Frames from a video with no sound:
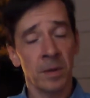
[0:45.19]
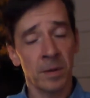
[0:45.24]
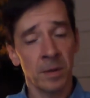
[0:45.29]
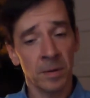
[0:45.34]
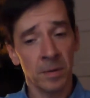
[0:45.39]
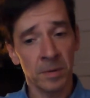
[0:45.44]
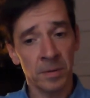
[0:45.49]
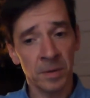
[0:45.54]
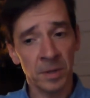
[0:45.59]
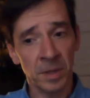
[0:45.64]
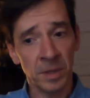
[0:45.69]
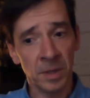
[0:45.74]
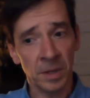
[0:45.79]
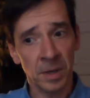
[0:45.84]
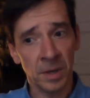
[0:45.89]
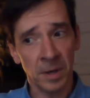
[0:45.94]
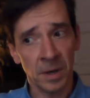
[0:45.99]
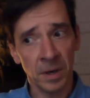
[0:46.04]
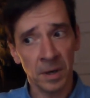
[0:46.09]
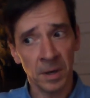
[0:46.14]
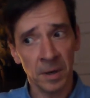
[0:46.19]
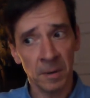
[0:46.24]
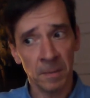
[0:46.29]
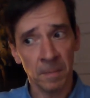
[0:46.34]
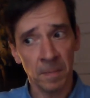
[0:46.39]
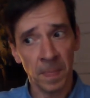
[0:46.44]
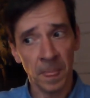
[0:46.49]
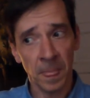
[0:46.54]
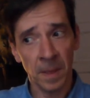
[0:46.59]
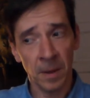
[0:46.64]
The
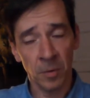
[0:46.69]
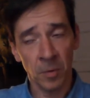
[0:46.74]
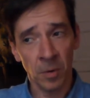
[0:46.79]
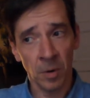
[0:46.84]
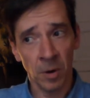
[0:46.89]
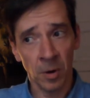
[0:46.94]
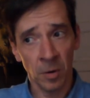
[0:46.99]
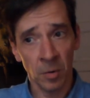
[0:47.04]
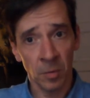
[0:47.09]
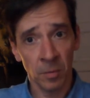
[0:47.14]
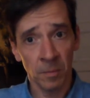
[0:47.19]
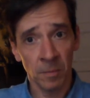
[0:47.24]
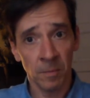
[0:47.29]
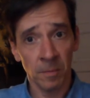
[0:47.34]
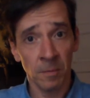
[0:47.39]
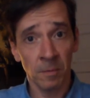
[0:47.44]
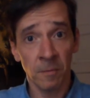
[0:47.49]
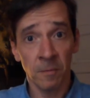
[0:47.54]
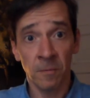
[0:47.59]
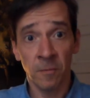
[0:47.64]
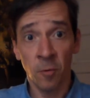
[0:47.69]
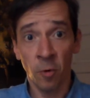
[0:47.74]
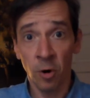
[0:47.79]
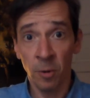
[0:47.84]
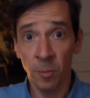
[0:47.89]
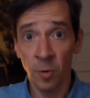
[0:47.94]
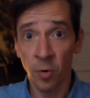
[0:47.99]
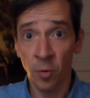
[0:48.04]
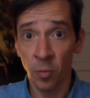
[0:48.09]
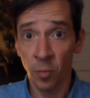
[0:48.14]

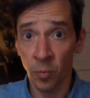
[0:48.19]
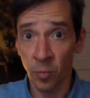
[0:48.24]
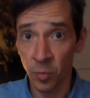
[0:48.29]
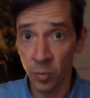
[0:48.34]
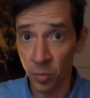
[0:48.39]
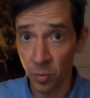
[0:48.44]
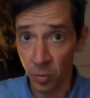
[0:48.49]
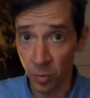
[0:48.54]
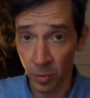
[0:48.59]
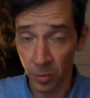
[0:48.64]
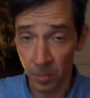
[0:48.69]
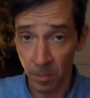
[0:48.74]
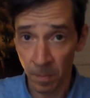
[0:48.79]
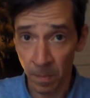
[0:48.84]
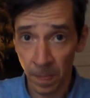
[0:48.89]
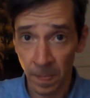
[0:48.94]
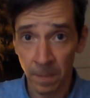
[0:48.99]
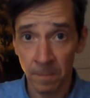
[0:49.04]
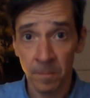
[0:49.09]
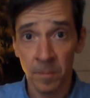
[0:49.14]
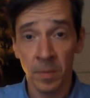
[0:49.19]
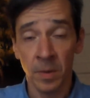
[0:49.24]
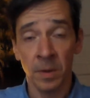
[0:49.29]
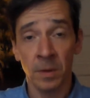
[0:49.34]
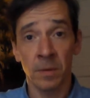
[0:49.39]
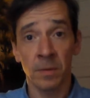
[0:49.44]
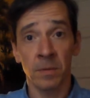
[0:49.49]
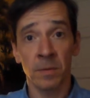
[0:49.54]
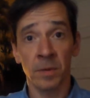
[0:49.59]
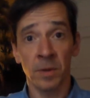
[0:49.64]
formal rule
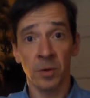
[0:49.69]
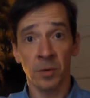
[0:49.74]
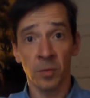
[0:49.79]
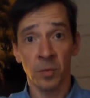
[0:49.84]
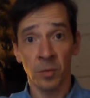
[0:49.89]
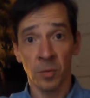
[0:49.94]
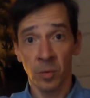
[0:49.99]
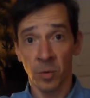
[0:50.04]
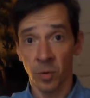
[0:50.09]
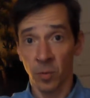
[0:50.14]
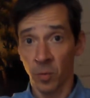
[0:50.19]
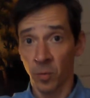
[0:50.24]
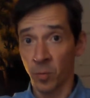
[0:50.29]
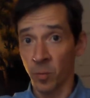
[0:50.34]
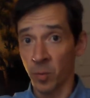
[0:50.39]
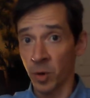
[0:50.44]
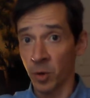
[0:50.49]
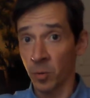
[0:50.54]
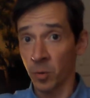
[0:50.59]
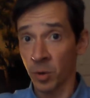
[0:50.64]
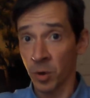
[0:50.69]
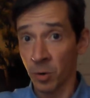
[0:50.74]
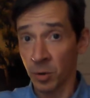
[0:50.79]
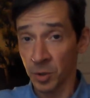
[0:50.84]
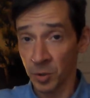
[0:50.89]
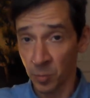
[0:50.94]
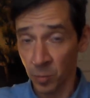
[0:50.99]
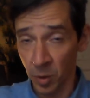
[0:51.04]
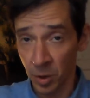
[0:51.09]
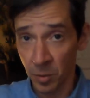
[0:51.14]
that we're
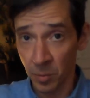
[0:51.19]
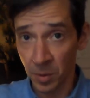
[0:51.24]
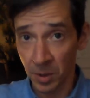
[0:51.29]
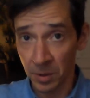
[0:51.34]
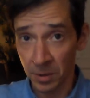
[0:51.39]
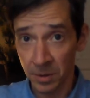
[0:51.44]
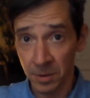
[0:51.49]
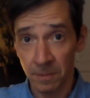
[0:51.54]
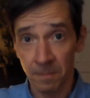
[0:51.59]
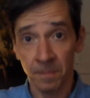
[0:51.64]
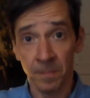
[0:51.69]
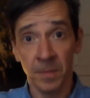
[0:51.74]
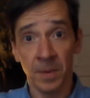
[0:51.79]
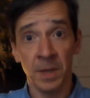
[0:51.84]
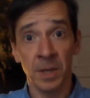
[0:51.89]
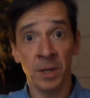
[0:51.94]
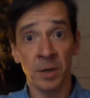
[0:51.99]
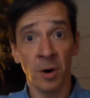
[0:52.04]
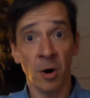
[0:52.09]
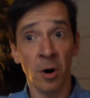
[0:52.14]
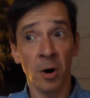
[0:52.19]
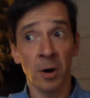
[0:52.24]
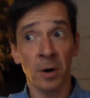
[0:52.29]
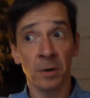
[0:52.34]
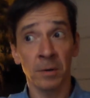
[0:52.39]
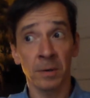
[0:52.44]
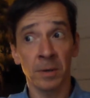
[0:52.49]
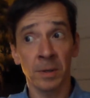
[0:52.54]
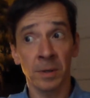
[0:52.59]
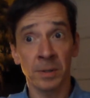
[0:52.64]
going to work with in
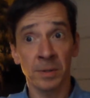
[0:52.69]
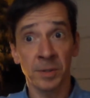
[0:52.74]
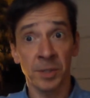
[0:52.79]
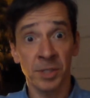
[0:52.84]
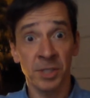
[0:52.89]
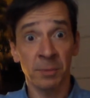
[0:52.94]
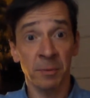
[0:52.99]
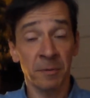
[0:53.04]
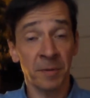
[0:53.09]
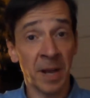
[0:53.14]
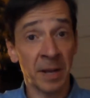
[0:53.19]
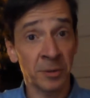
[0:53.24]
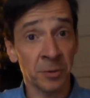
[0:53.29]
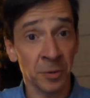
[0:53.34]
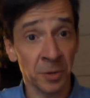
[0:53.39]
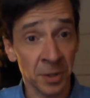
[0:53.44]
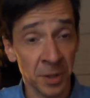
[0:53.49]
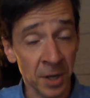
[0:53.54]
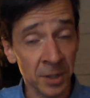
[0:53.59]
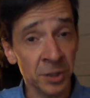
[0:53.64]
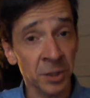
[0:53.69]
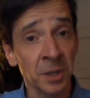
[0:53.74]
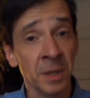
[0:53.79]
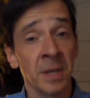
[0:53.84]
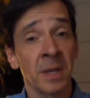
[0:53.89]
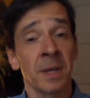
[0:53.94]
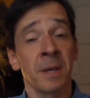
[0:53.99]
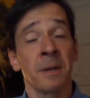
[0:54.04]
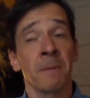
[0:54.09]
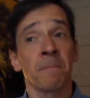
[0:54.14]
our system of natural deduction
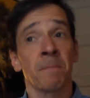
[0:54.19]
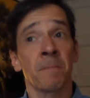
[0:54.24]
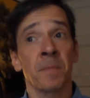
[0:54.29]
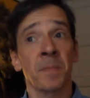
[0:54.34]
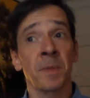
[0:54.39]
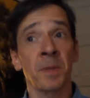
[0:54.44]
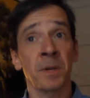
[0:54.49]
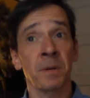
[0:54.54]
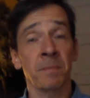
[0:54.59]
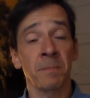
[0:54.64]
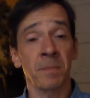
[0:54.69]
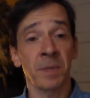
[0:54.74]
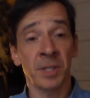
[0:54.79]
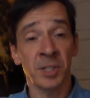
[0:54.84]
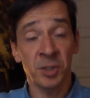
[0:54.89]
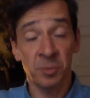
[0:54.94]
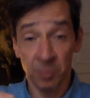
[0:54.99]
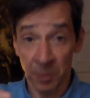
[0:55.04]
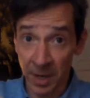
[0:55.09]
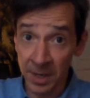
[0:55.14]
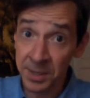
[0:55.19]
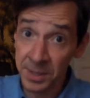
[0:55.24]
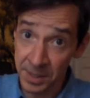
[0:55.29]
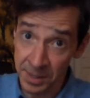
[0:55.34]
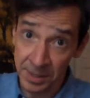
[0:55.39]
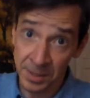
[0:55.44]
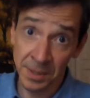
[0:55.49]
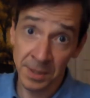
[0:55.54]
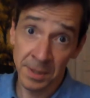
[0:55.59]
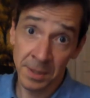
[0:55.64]
that
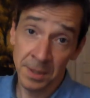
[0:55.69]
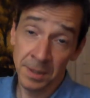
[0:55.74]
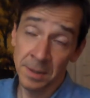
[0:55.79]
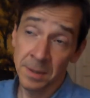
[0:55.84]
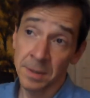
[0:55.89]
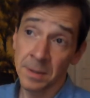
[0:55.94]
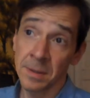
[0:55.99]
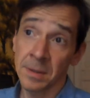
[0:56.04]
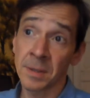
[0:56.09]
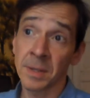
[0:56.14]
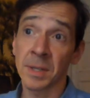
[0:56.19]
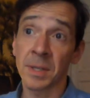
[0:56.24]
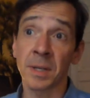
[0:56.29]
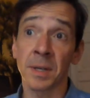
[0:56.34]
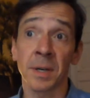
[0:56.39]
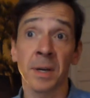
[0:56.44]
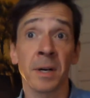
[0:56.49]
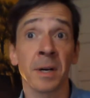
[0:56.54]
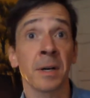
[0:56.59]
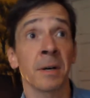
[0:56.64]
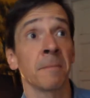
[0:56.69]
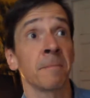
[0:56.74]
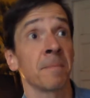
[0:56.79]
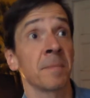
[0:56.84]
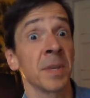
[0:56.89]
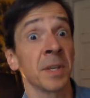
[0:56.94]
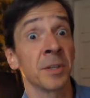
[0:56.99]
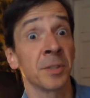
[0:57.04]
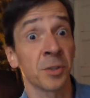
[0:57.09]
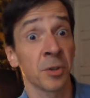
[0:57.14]
expresses the
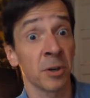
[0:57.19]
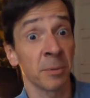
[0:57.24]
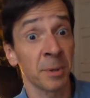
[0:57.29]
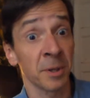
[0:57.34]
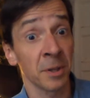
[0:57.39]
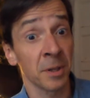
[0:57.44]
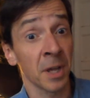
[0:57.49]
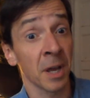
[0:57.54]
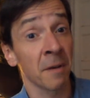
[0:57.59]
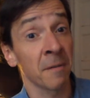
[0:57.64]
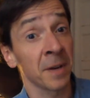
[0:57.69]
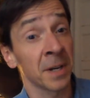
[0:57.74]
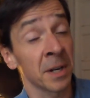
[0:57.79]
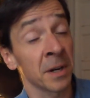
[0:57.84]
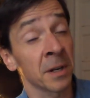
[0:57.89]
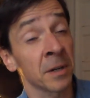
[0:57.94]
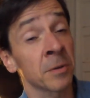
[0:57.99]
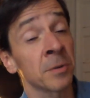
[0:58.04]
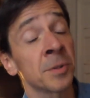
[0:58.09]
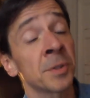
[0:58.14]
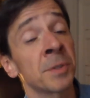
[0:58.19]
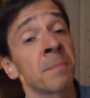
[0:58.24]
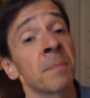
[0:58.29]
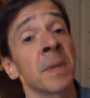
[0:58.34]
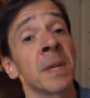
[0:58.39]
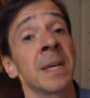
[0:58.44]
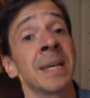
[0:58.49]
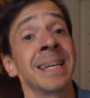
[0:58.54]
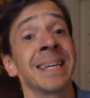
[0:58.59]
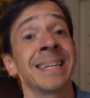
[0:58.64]
indiscernibility of identicals
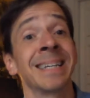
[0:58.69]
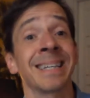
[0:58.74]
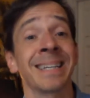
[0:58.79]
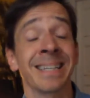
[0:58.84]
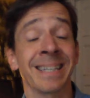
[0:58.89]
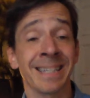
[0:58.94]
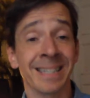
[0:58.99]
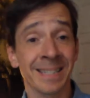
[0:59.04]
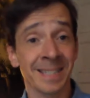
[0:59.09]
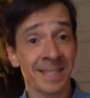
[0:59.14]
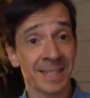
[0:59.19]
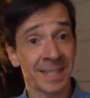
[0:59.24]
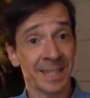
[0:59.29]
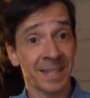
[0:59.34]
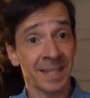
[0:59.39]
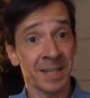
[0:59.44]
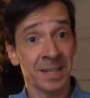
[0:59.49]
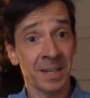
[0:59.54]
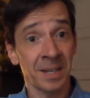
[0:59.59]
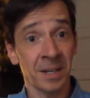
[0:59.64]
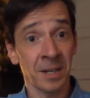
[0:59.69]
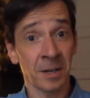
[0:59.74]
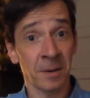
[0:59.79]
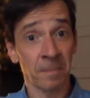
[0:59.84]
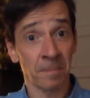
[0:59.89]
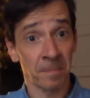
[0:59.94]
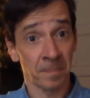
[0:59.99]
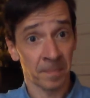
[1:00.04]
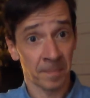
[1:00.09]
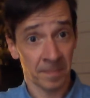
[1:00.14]
is
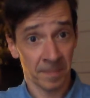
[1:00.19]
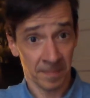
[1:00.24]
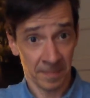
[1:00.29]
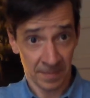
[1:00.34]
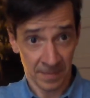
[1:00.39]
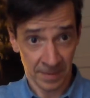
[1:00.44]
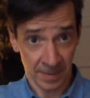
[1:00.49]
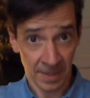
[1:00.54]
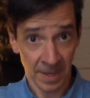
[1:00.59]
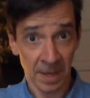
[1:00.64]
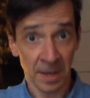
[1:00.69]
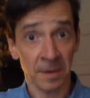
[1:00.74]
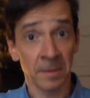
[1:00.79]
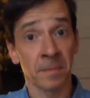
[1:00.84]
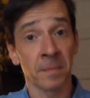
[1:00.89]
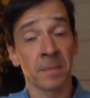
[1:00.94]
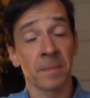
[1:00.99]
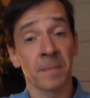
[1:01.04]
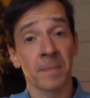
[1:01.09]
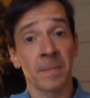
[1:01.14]
again,